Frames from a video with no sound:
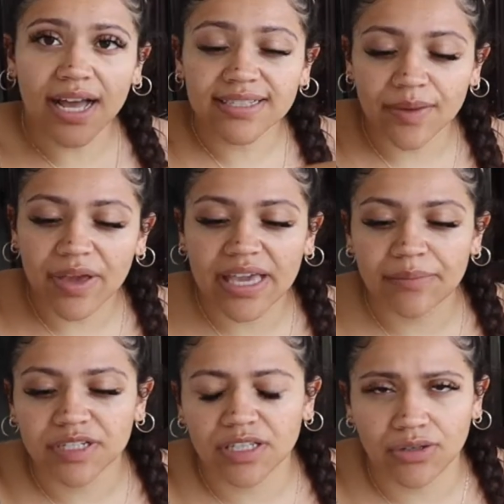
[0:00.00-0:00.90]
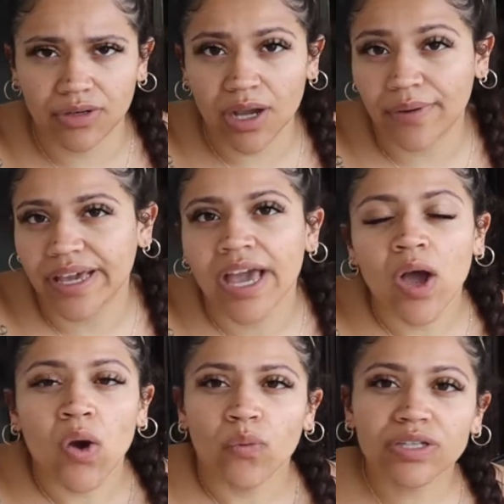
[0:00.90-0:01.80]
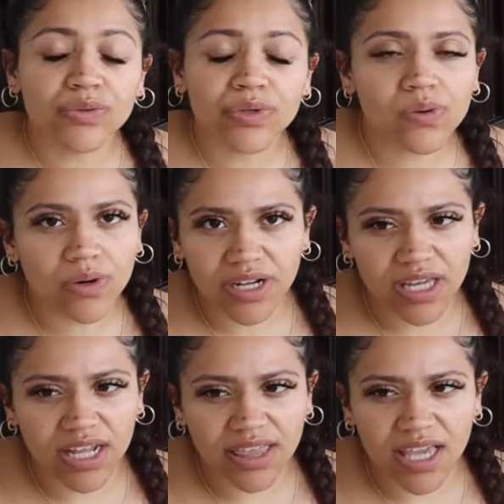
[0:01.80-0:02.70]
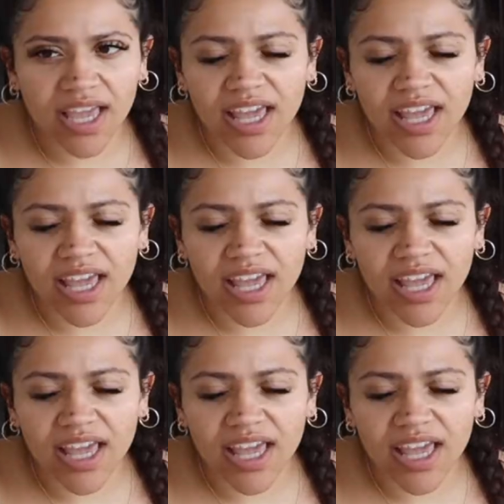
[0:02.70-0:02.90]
Last time I came to the Unico, I wasn't recording anything,